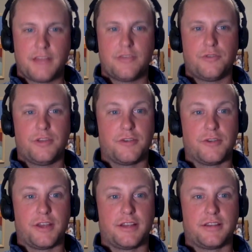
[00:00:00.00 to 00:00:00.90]
I totally
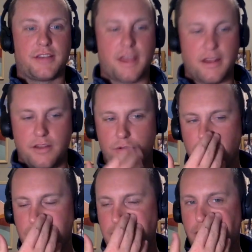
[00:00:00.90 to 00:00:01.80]
agree. And Ken, I
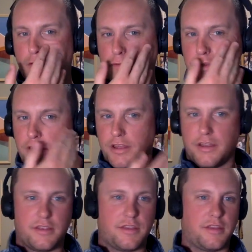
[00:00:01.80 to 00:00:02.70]
know we got off
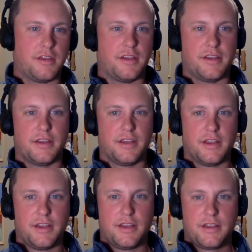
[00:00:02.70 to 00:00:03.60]
the
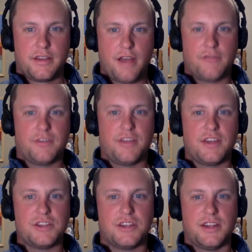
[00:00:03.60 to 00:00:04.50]
the
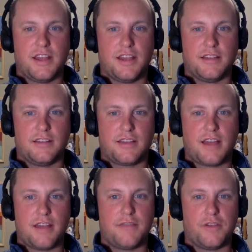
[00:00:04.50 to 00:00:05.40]
conversation
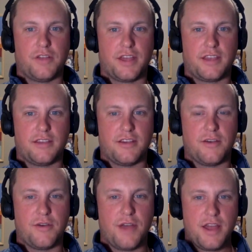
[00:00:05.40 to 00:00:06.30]
and kind of felt like
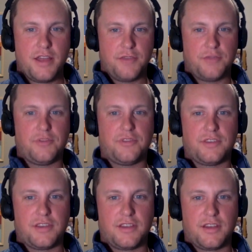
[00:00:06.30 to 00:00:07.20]
you know this
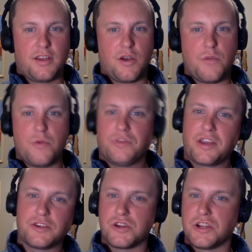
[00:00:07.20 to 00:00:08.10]
is
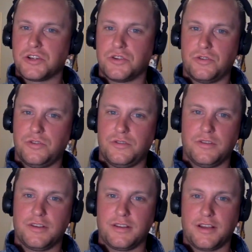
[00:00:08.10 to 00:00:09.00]
almost like a
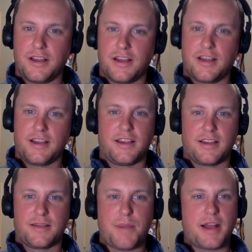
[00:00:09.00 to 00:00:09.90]
traditional
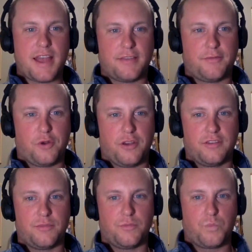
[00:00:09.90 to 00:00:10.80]
uh, podcast
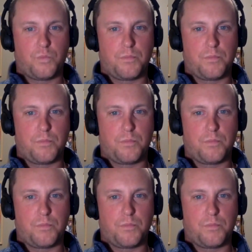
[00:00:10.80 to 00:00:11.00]
for us,